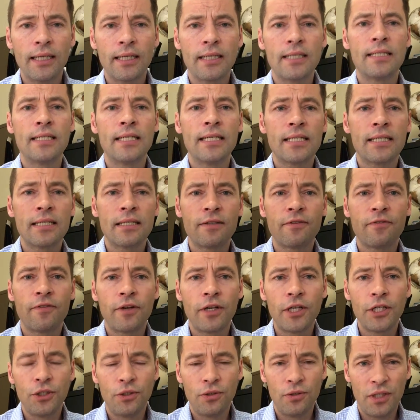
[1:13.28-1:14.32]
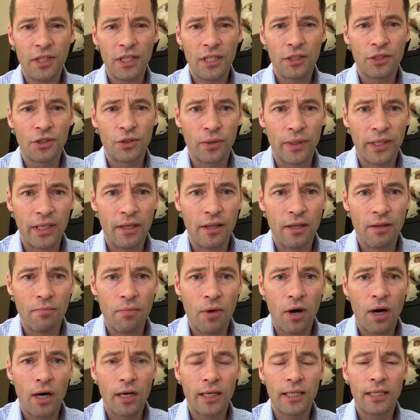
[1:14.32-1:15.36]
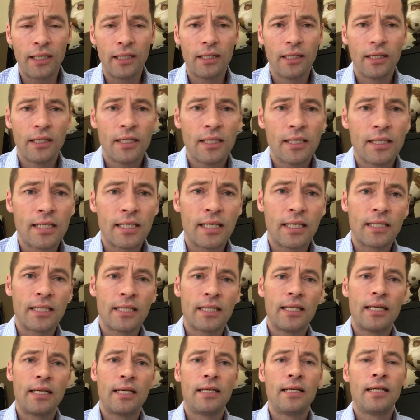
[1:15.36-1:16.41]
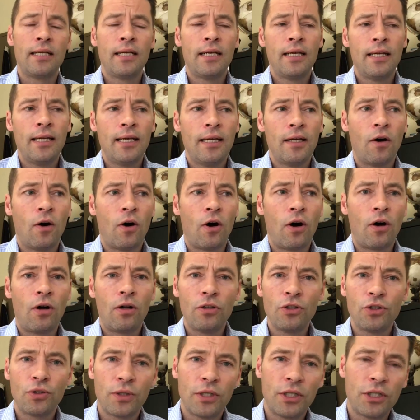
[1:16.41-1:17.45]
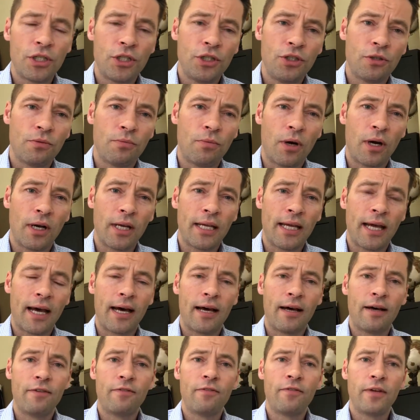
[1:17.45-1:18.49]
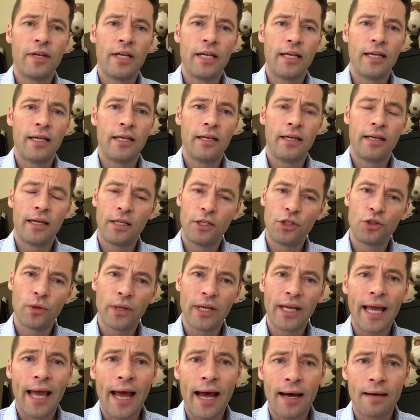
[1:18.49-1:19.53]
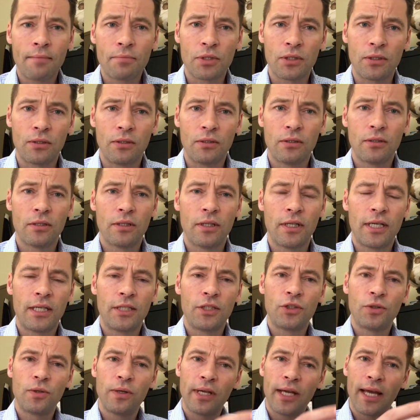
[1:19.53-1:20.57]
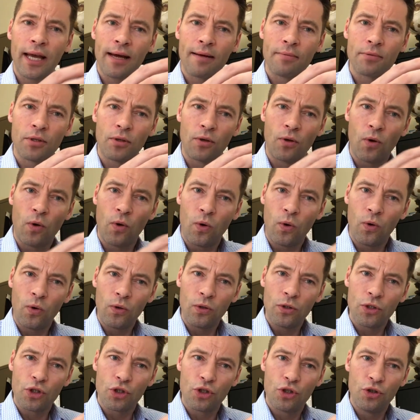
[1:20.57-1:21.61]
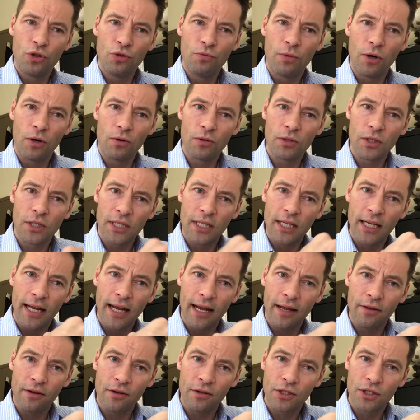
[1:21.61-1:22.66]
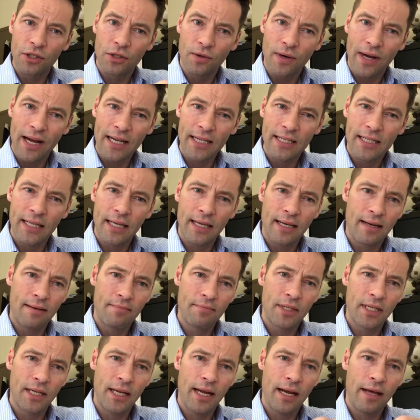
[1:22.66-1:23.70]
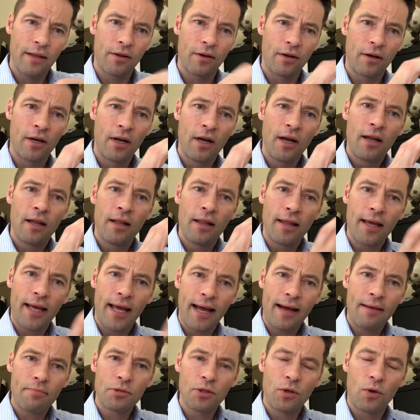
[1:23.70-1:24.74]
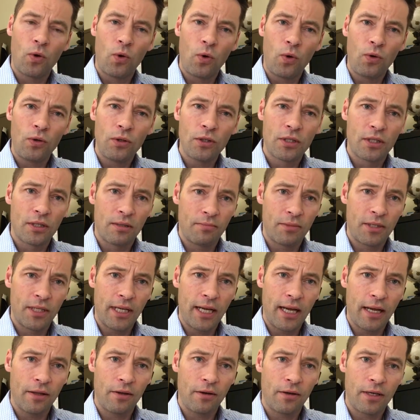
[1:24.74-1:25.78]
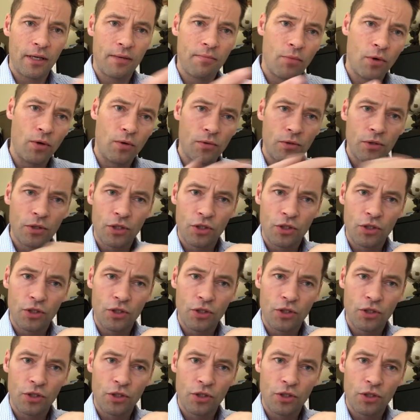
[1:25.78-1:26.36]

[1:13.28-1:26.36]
exists as a very unique joint in the body, such that all joints in your body have a joint capsule. That joint capsule holds two bones together. So as they come together, the capsule holds them together, and